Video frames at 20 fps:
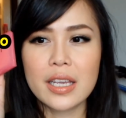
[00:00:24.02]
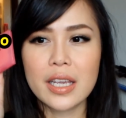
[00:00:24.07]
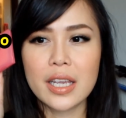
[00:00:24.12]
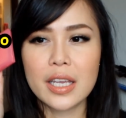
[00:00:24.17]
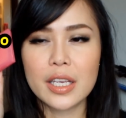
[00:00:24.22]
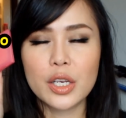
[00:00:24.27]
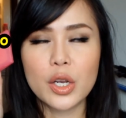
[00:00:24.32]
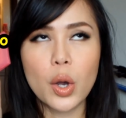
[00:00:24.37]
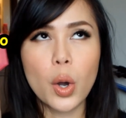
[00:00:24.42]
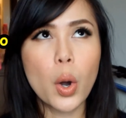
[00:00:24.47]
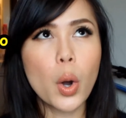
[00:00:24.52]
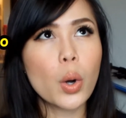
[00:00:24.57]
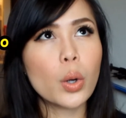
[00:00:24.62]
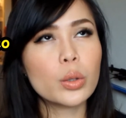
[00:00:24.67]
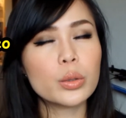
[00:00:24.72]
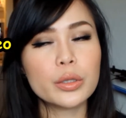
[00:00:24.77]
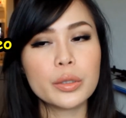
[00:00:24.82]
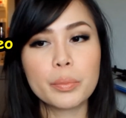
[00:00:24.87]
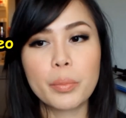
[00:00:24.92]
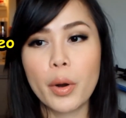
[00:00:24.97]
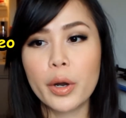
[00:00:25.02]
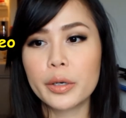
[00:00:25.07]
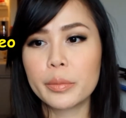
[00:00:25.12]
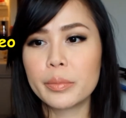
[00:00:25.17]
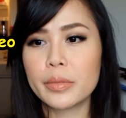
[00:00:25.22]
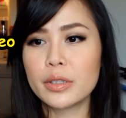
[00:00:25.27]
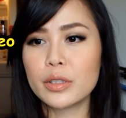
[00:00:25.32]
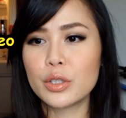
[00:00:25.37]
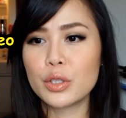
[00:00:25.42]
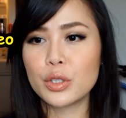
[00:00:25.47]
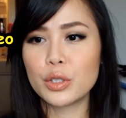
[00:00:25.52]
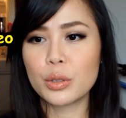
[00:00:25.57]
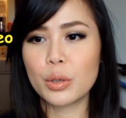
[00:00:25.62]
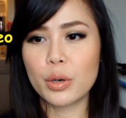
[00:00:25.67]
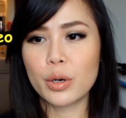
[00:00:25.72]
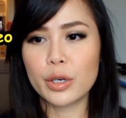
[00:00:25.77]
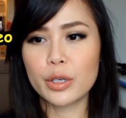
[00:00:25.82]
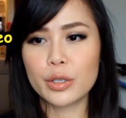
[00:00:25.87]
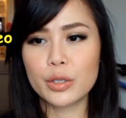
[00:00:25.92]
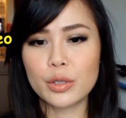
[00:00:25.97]
in all department
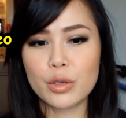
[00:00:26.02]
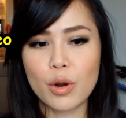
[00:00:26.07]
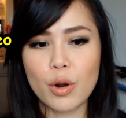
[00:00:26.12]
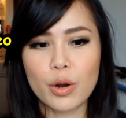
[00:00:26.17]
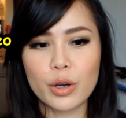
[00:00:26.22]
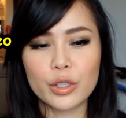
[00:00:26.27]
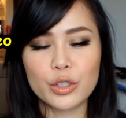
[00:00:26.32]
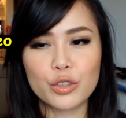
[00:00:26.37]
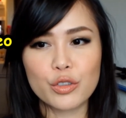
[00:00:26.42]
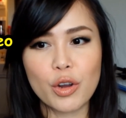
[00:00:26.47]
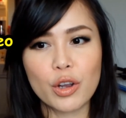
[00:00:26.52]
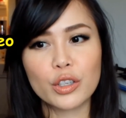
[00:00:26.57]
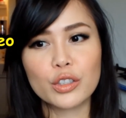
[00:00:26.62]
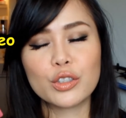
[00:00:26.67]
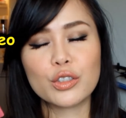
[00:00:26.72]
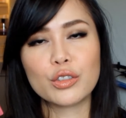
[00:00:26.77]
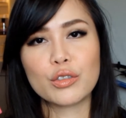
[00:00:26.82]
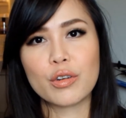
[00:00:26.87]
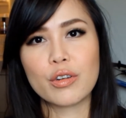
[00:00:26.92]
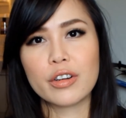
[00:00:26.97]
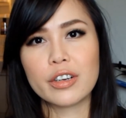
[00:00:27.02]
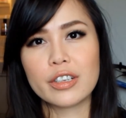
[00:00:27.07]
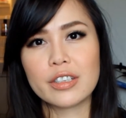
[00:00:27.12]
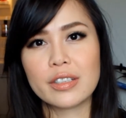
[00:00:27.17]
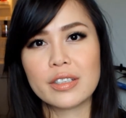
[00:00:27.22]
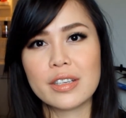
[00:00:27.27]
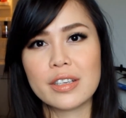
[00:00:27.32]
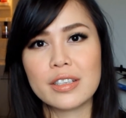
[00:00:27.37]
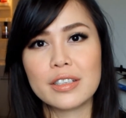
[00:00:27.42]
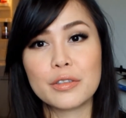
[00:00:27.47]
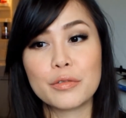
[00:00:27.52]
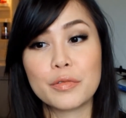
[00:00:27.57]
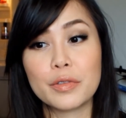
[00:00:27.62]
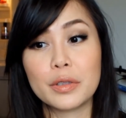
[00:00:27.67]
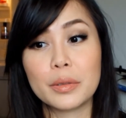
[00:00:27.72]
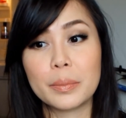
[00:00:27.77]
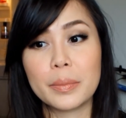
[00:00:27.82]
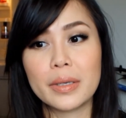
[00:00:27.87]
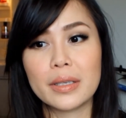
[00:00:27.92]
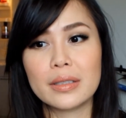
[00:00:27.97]
stores or drugstores in the
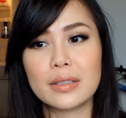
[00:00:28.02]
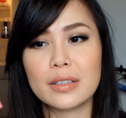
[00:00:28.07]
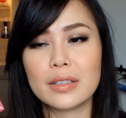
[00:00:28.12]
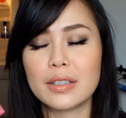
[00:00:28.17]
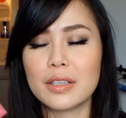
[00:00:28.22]
Philippines.